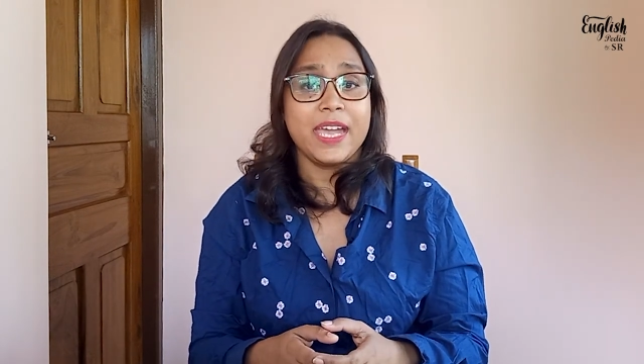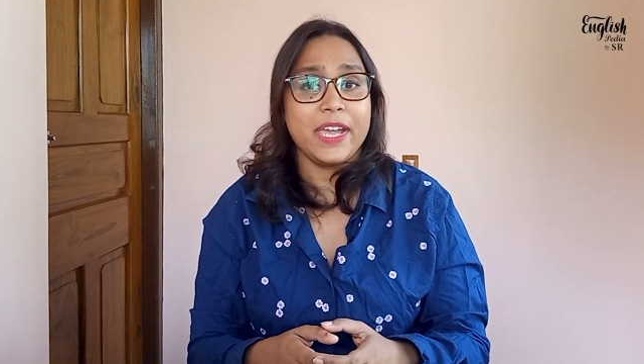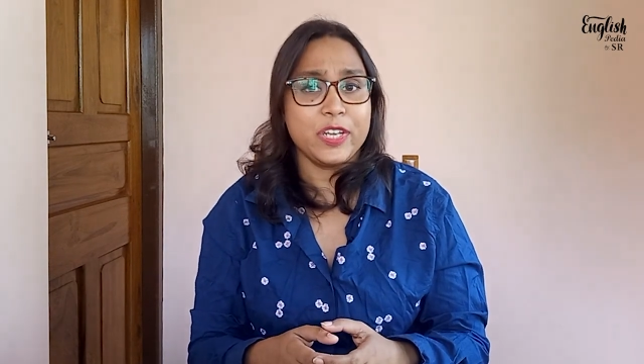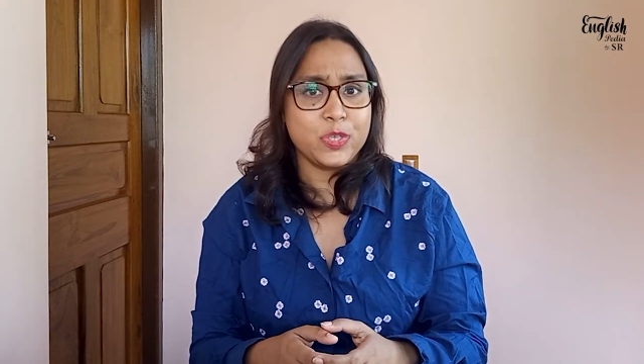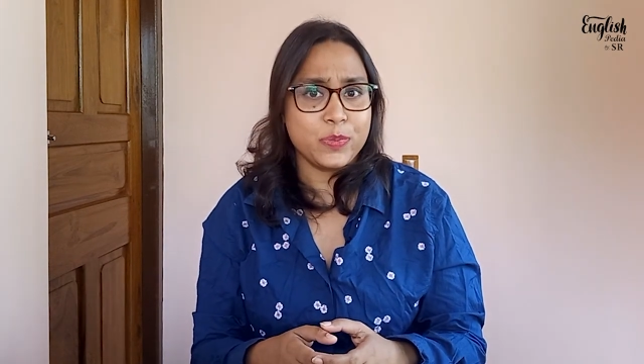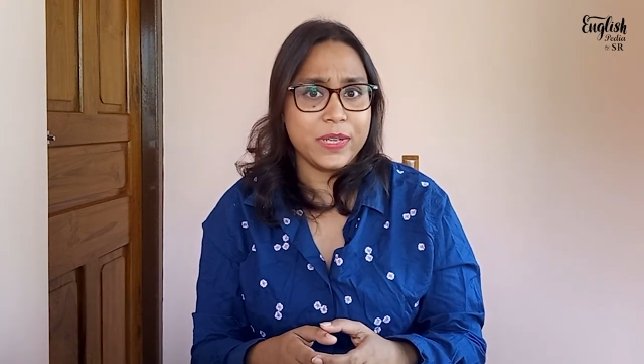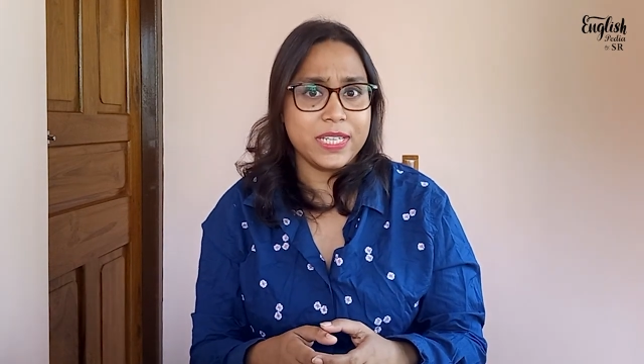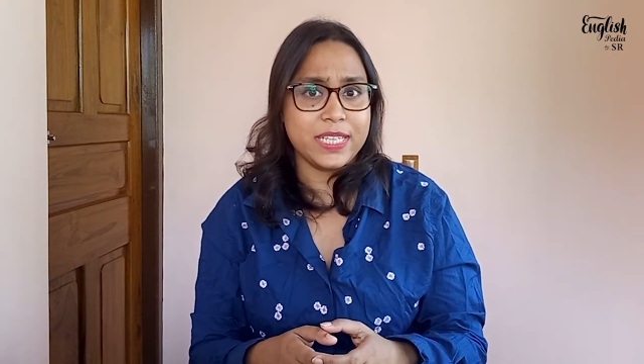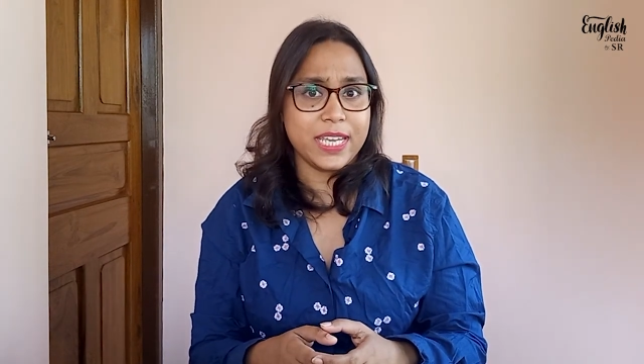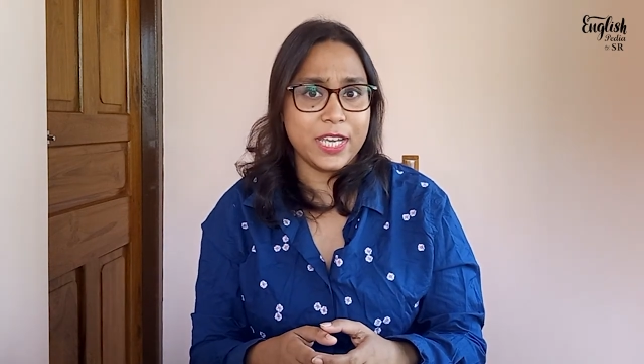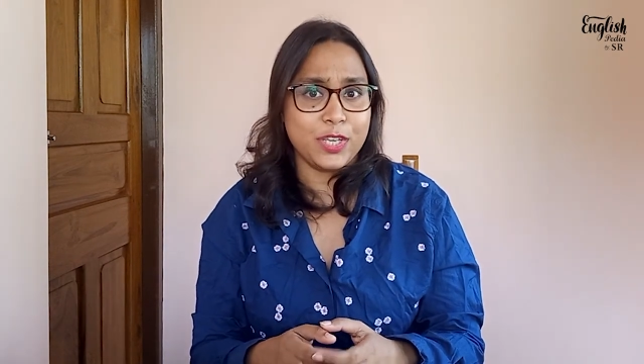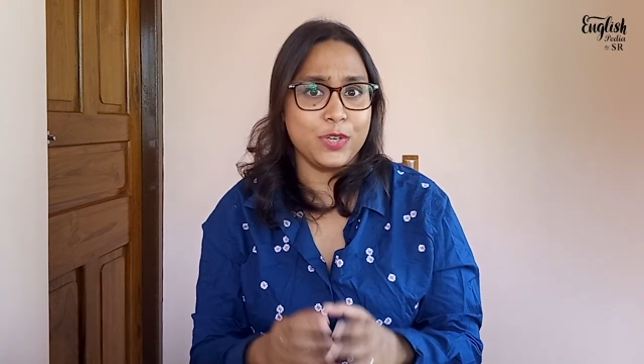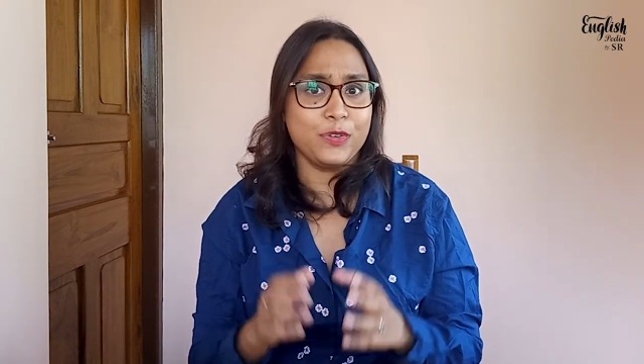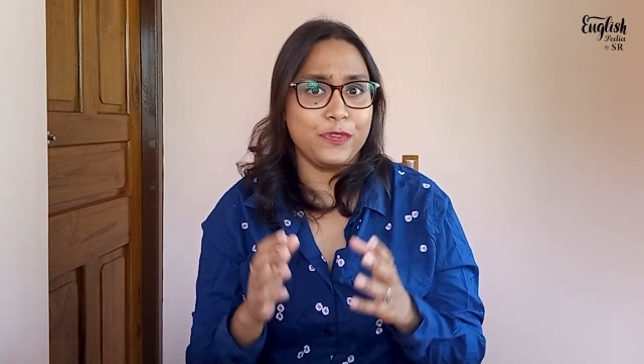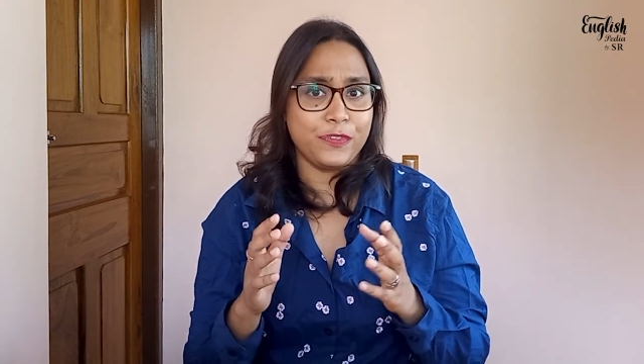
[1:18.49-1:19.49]
It will
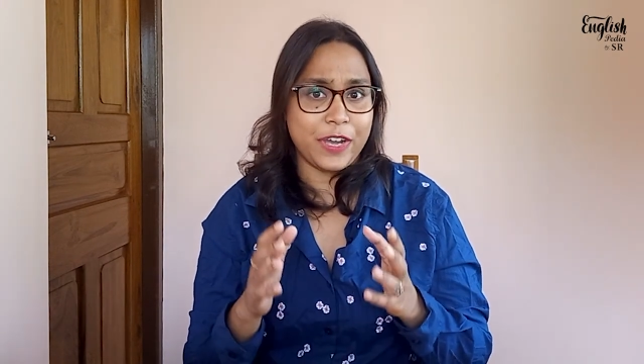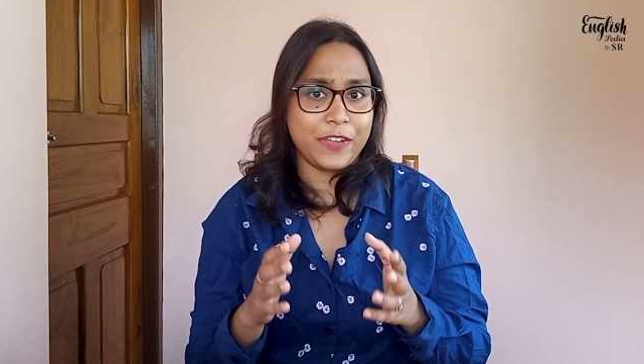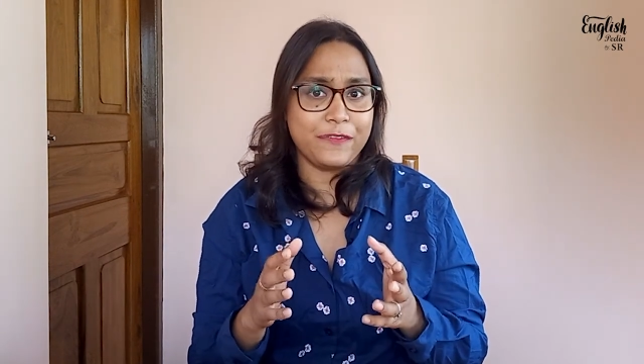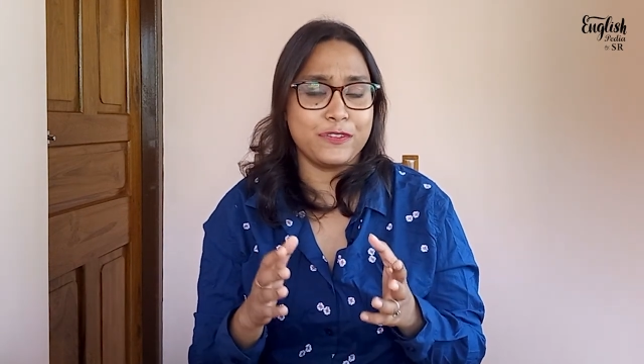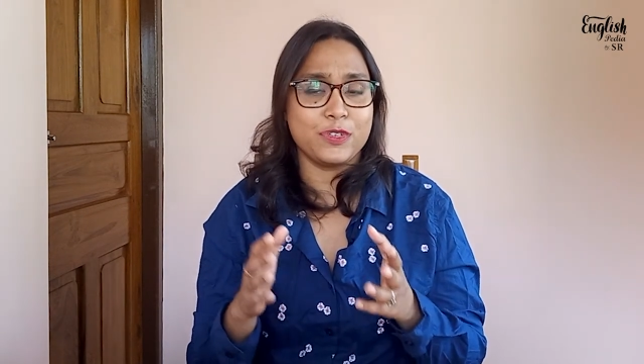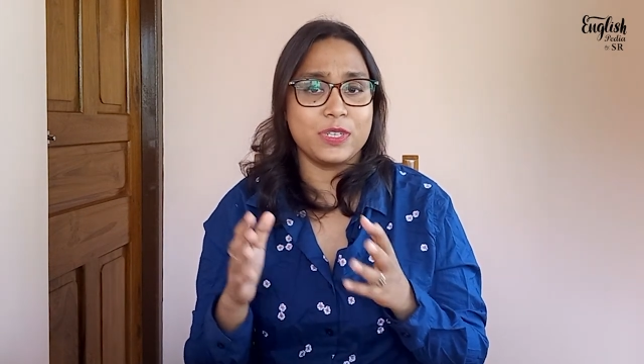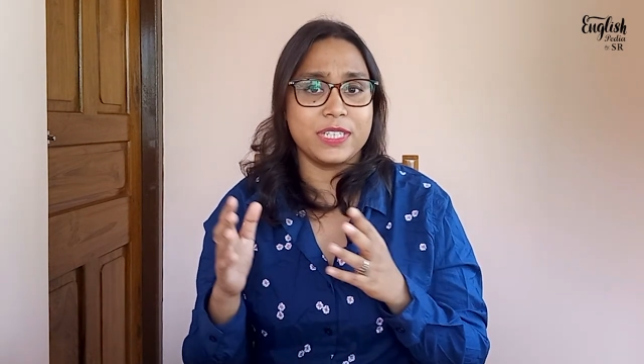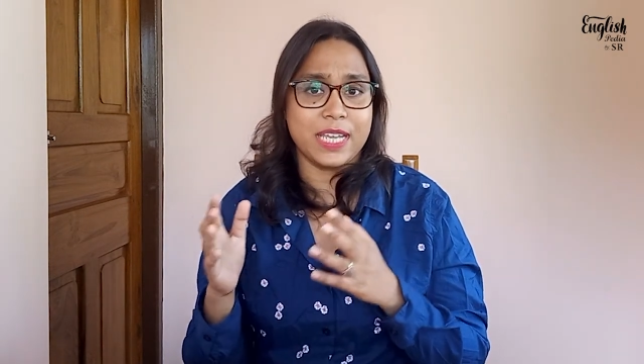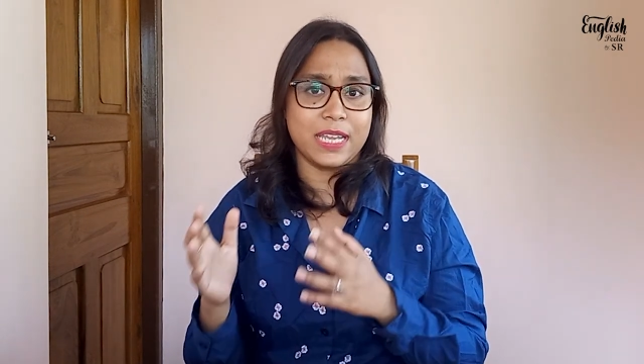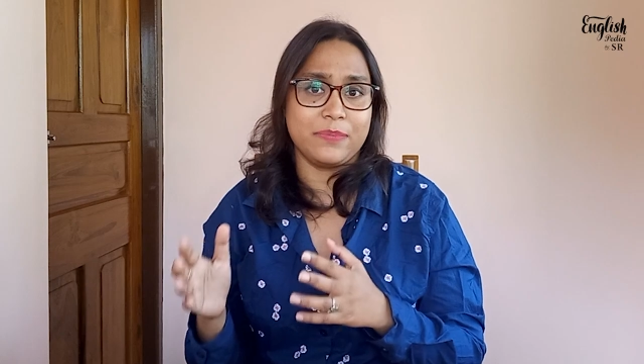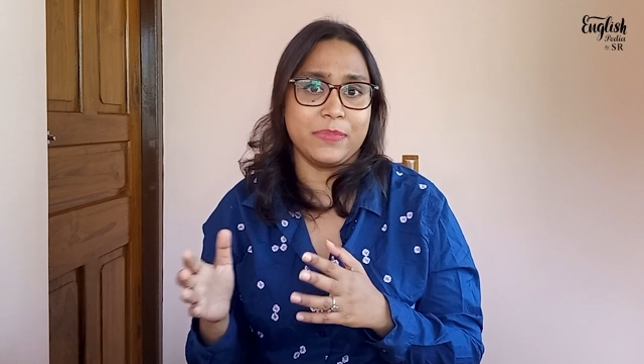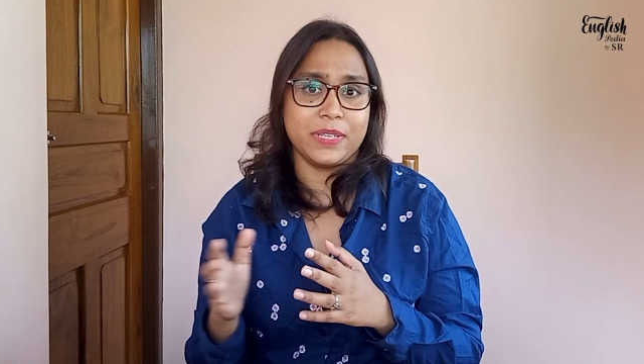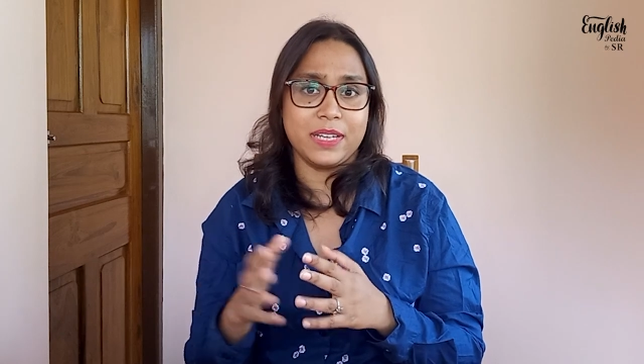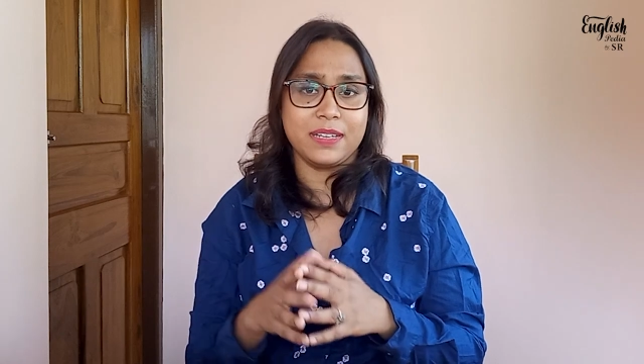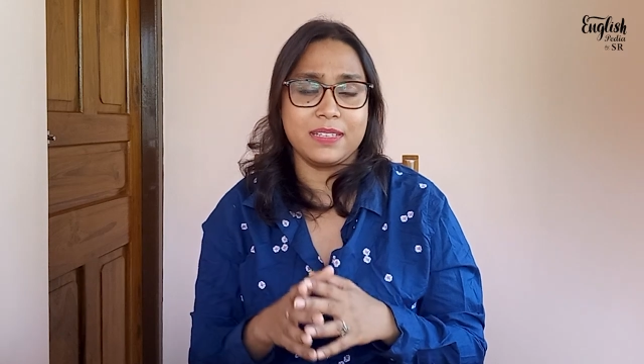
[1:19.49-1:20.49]
take you 5 to
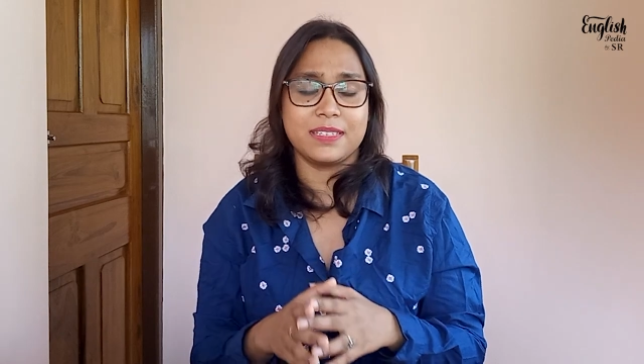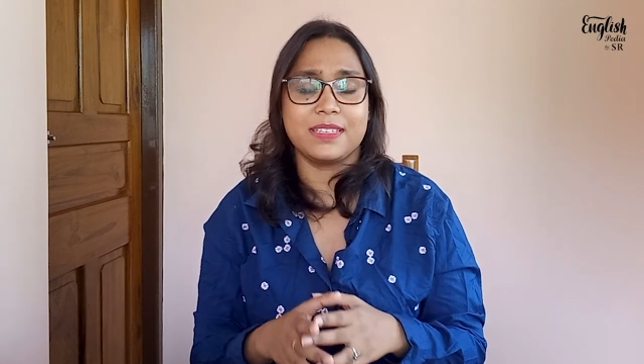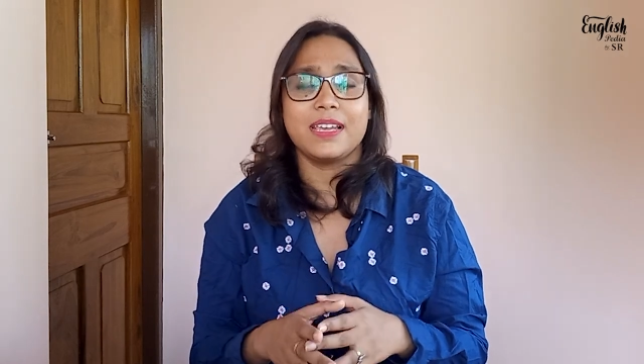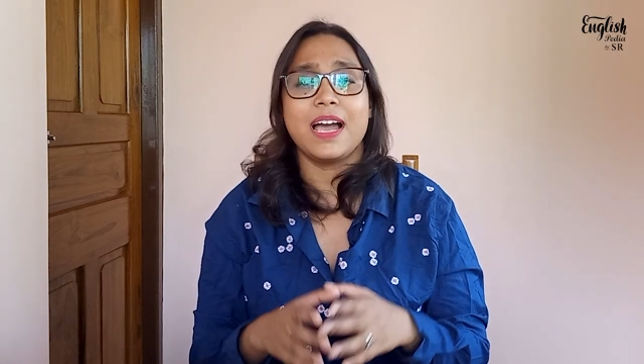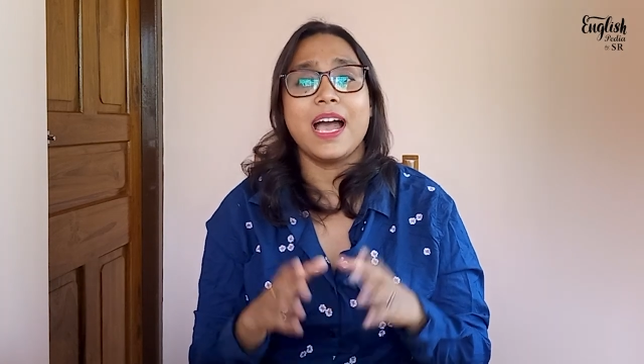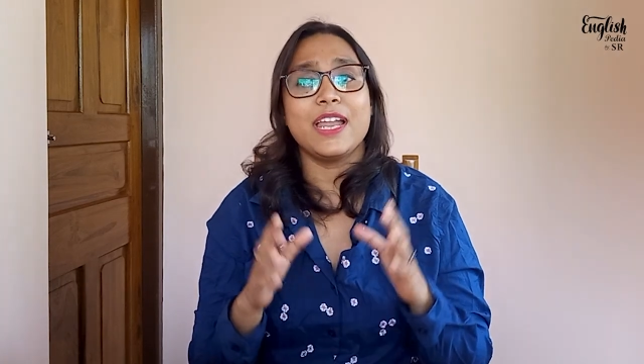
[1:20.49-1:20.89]
10 minutes